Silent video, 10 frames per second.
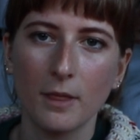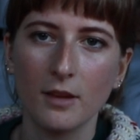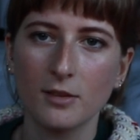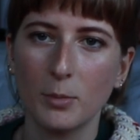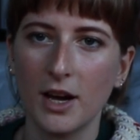
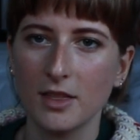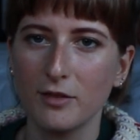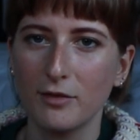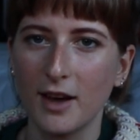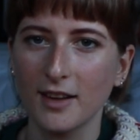despite
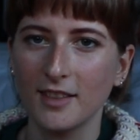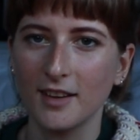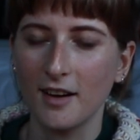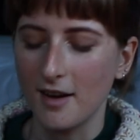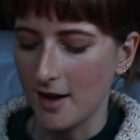the fact
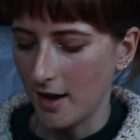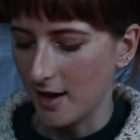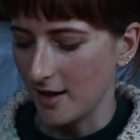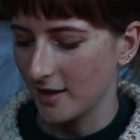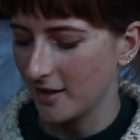that
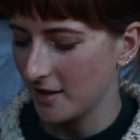I